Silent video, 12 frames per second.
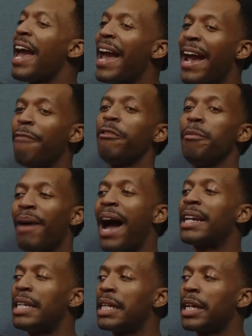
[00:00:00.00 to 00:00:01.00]

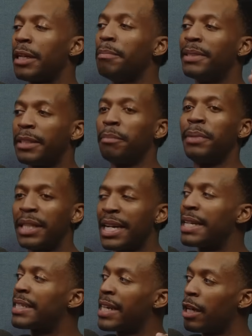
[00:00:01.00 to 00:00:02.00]
Everybody comes to me
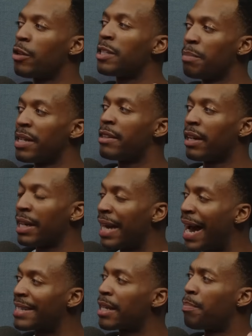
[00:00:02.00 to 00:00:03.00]
and tells me their
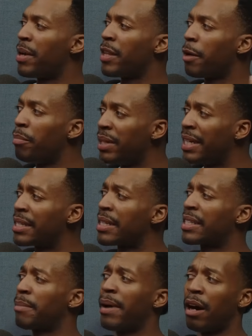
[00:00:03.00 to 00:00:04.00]
gossip and their
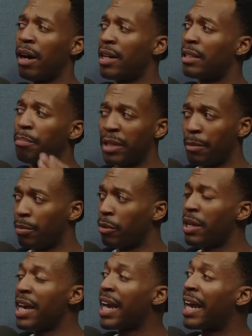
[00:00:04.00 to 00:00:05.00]
business about other
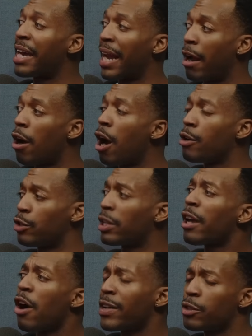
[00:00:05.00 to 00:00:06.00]
people. And then they always
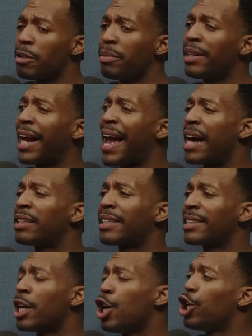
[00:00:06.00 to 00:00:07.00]
used to be like,
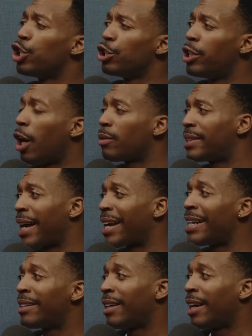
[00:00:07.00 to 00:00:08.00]
Alex, don't say
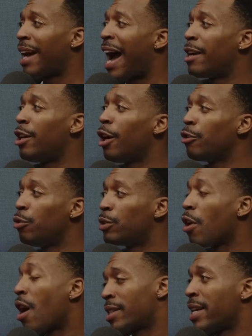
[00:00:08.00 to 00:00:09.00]
anything. I know you
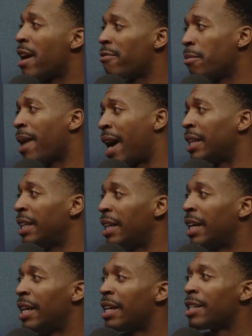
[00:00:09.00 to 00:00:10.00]
talk to everybody.
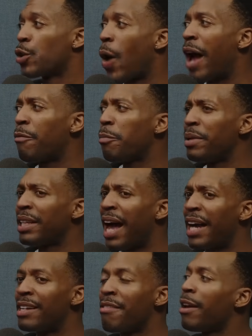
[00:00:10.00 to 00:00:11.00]
So I would be
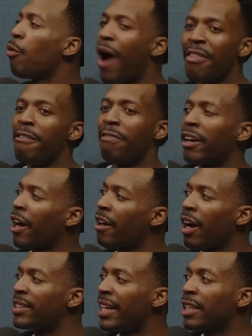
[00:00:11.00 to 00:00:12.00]
like, then why the fuck are
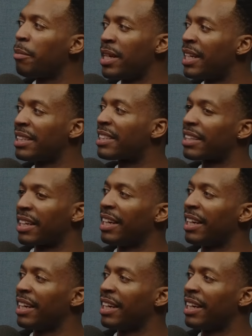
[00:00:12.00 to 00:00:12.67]
y'all telling me this shit?